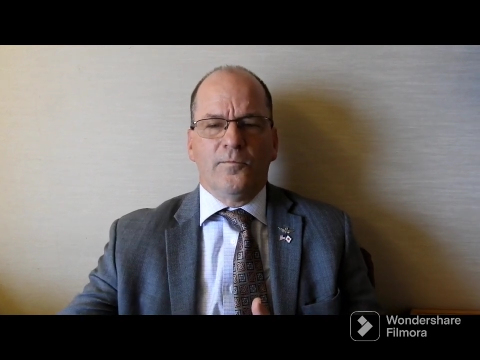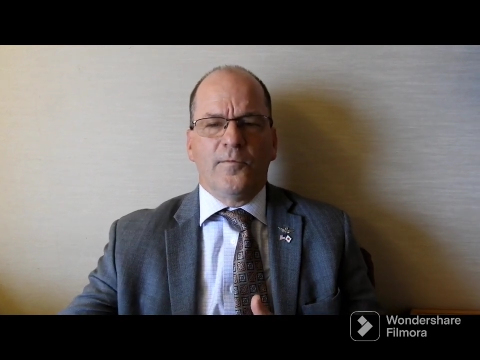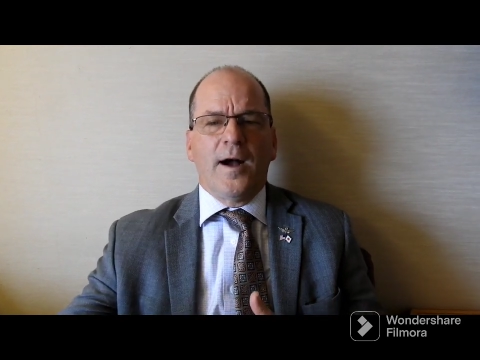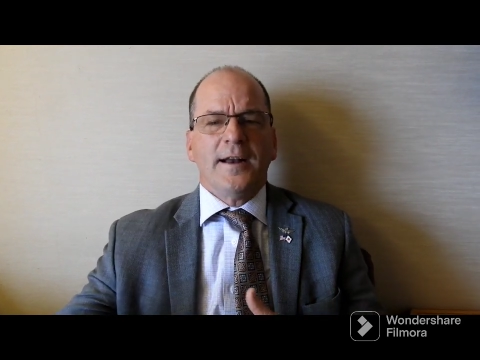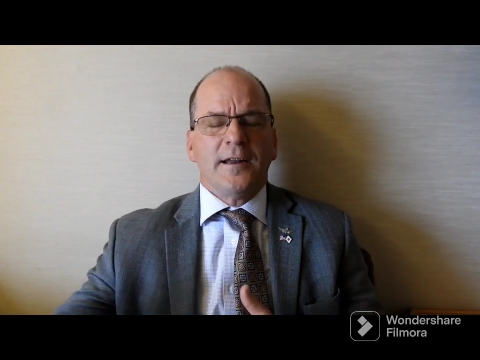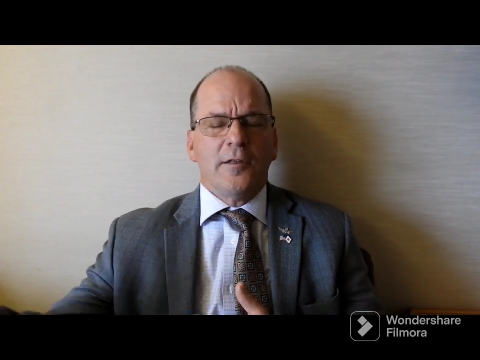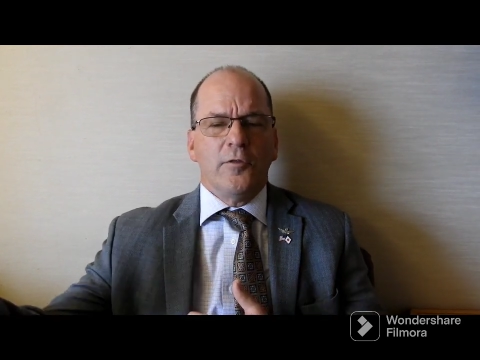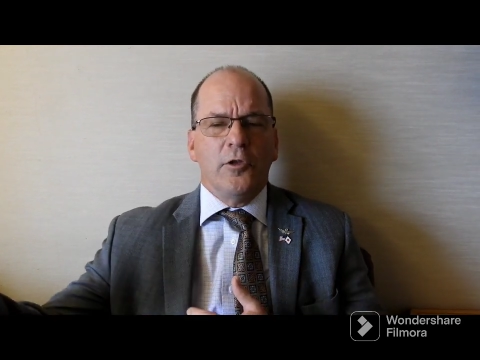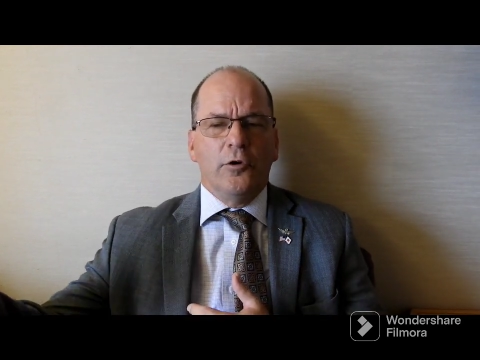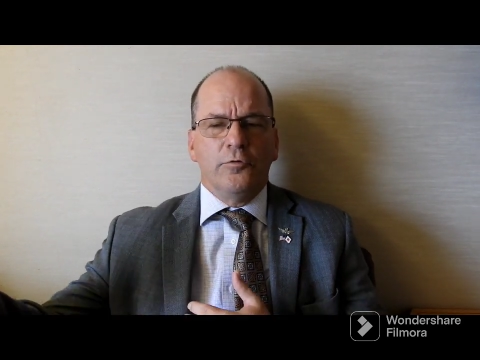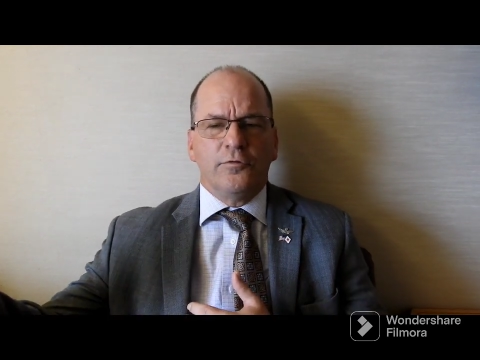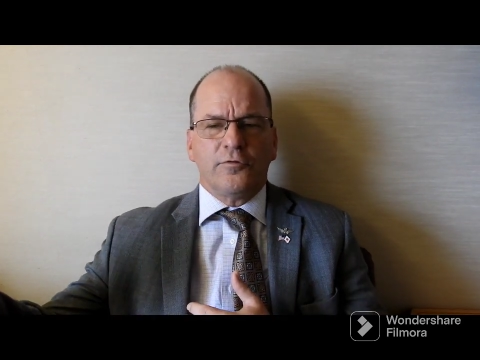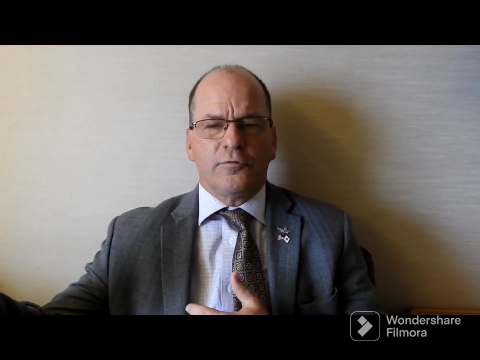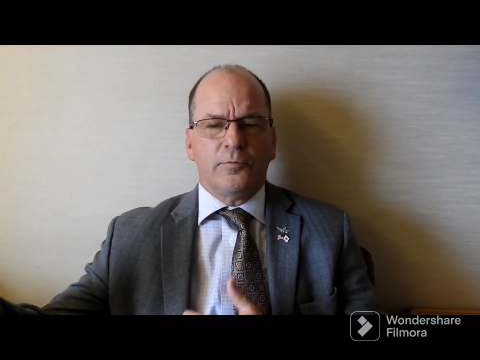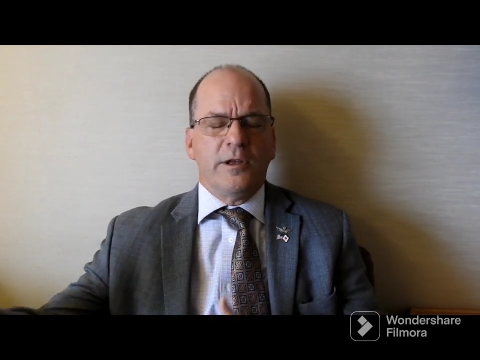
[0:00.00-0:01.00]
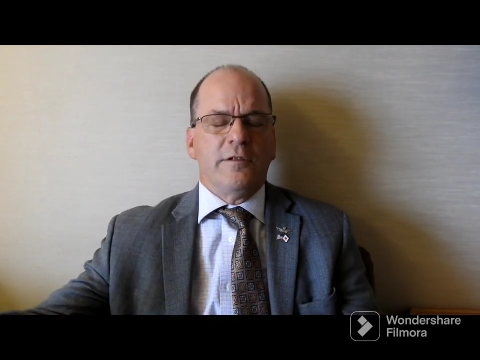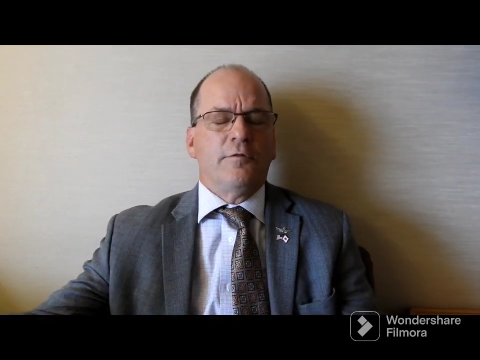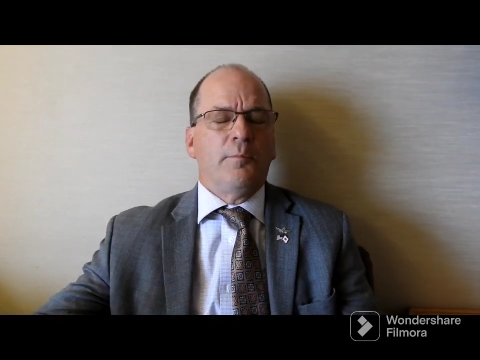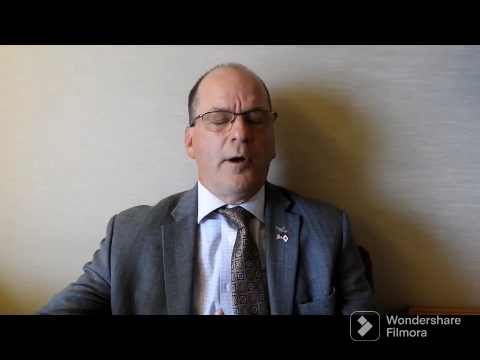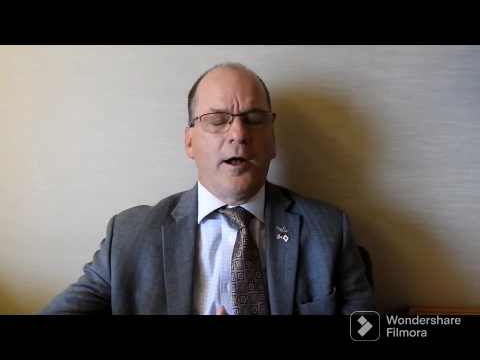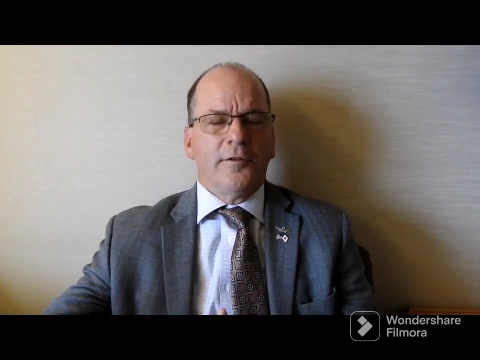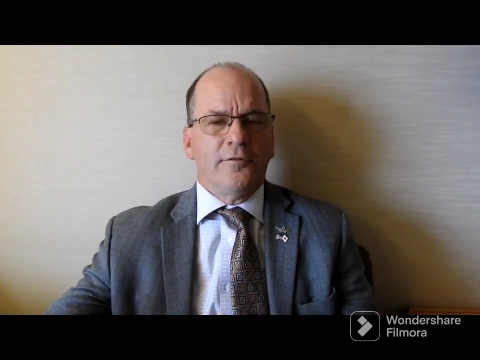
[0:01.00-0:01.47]
finding those sweet
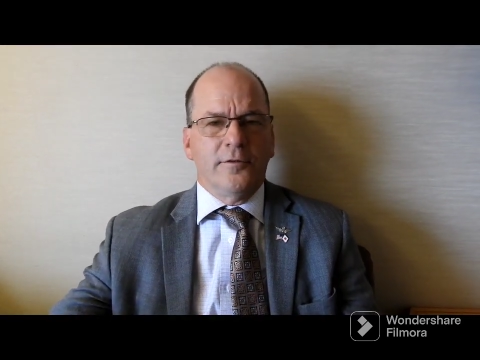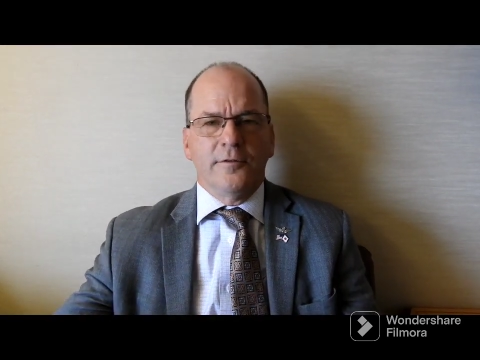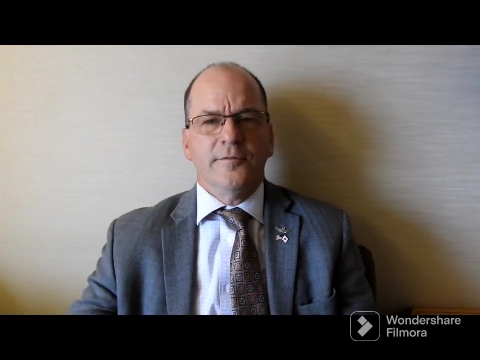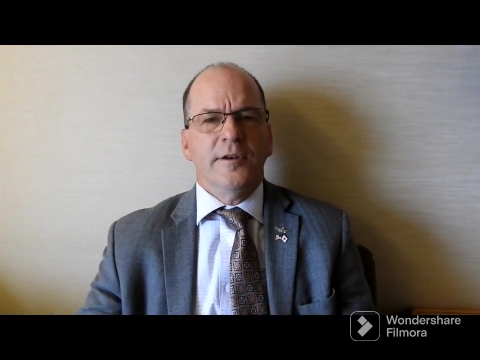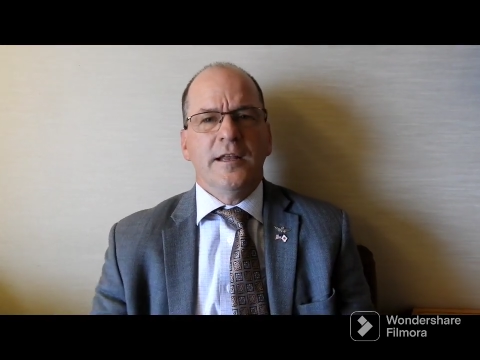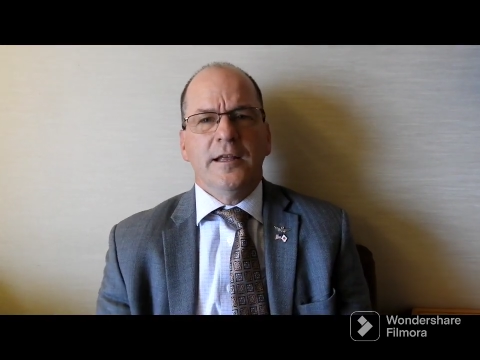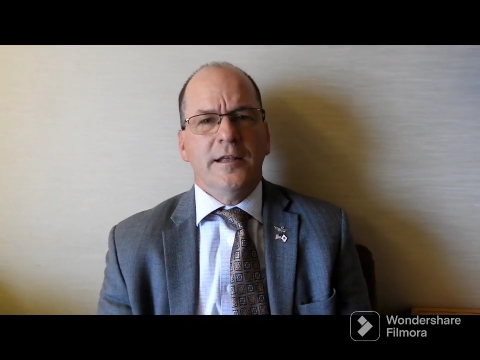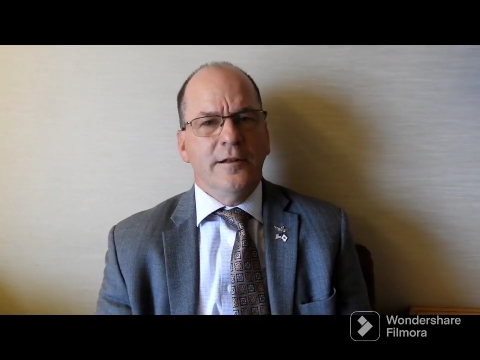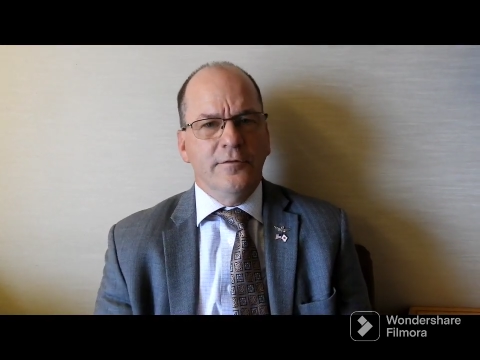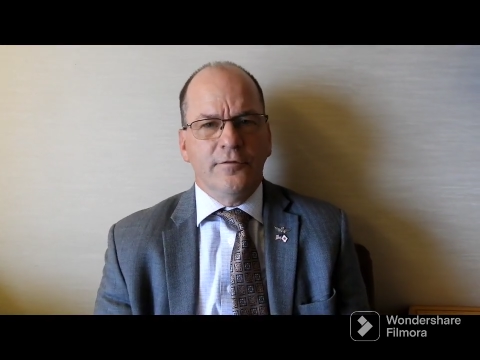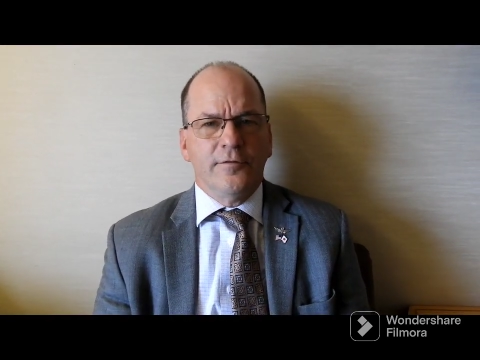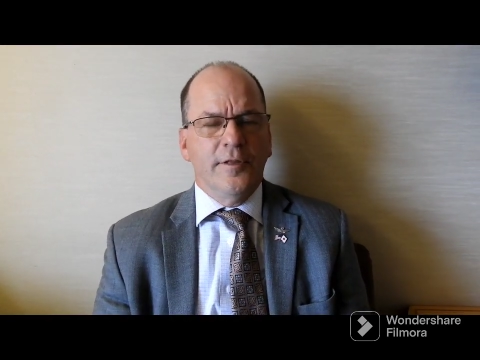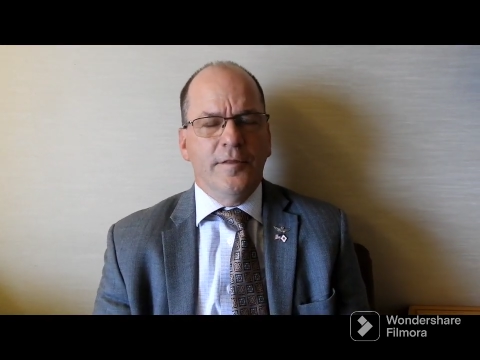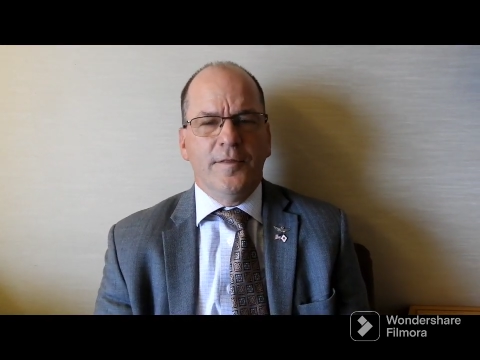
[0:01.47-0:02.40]
spots of needs